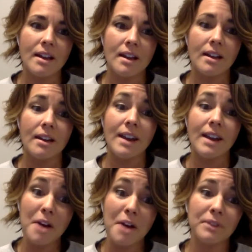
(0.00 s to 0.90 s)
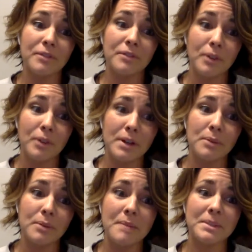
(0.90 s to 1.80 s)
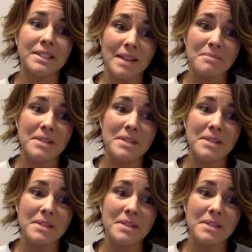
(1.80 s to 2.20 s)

Now we've grown and we're able to get